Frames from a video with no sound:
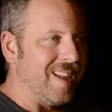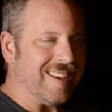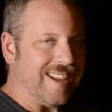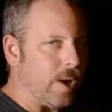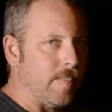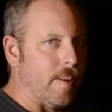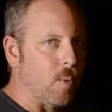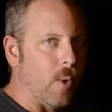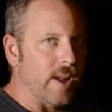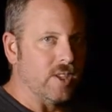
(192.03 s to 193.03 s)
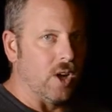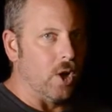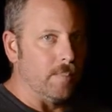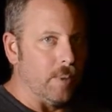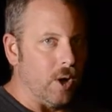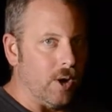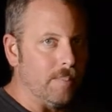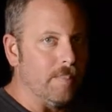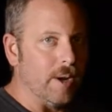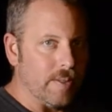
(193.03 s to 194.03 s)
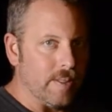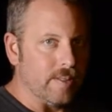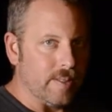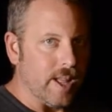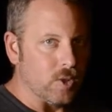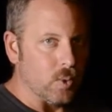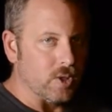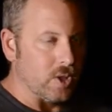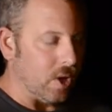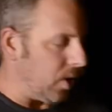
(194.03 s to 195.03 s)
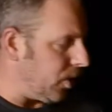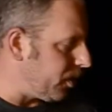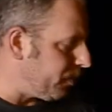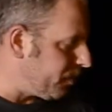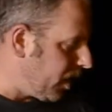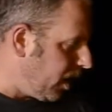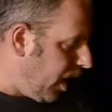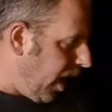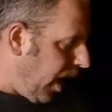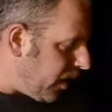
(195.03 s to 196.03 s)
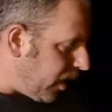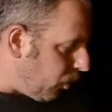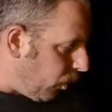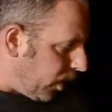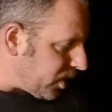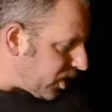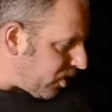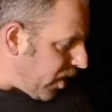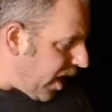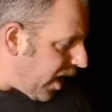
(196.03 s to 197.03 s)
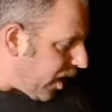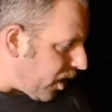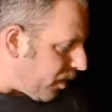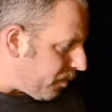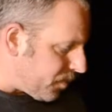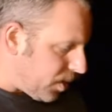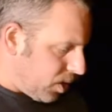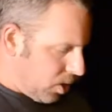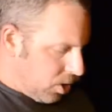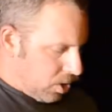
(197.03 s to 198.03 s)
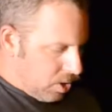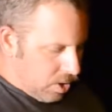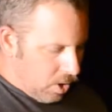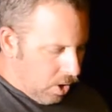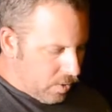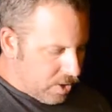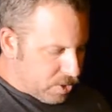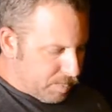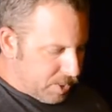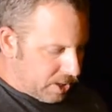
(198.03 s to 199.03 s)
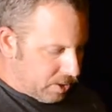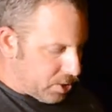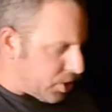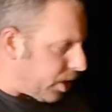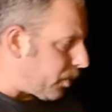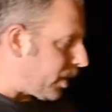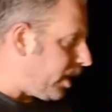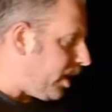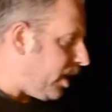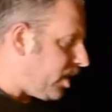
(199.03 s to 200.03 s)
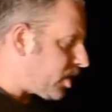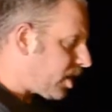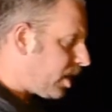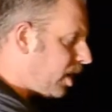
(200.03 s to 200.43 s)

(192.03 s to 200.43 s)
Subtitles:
I can't remember why it's called bulb, but that's what it's called. And then once it's there, on this particular shutter release,